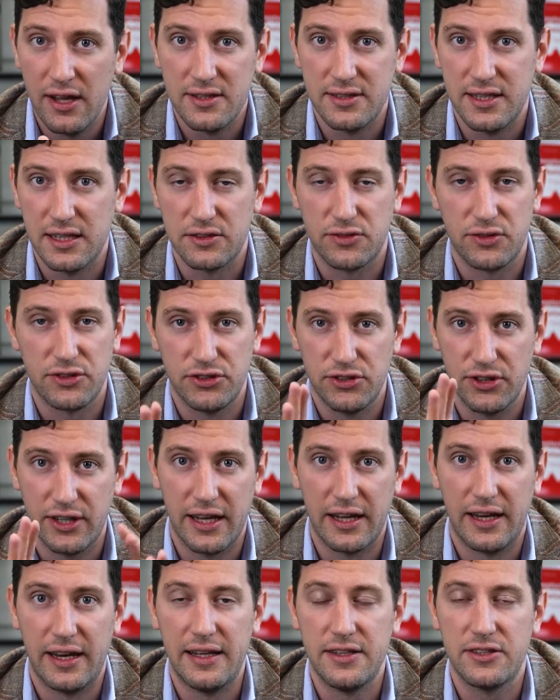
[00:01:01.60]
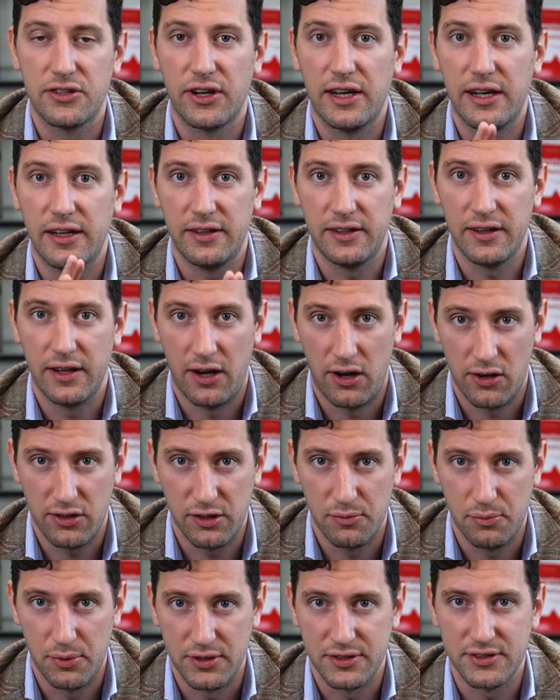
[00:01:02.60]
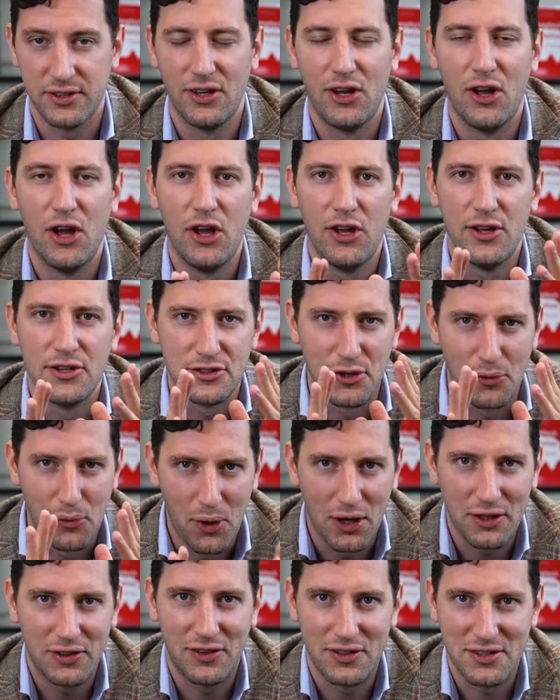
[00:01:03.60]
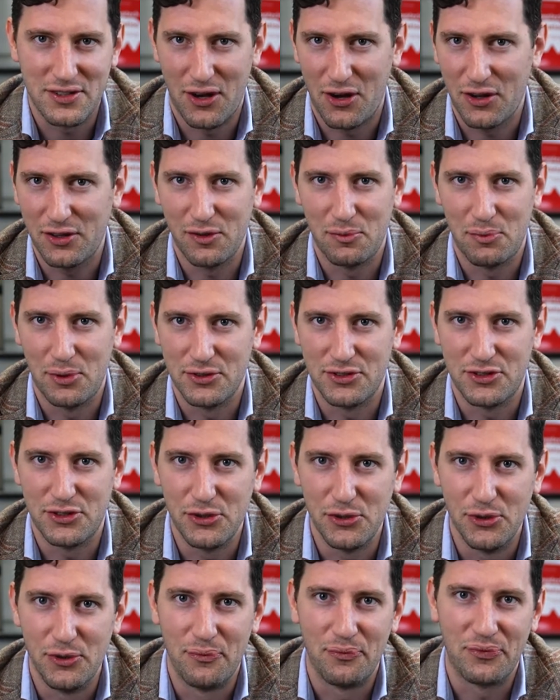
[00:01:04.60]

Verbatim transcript: Salesforce, you can integrate Octopus. So what does Octopus do?